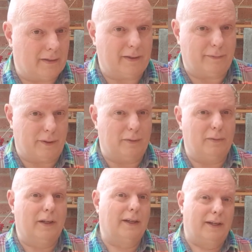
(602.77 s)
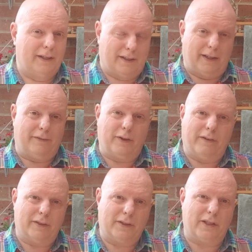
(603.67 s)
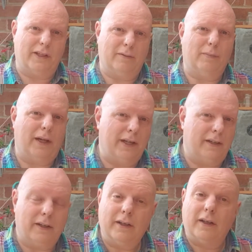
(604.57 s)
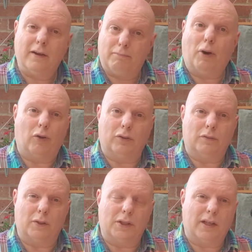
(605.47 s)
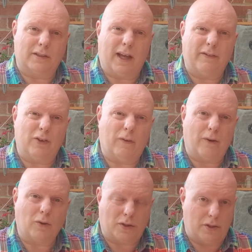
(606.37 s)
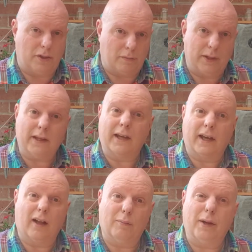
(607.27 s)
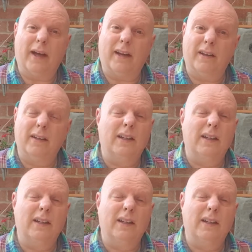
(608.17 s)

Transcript: If you If you ever see them in a pond which doesn't have enough oxygen with, they gulp air.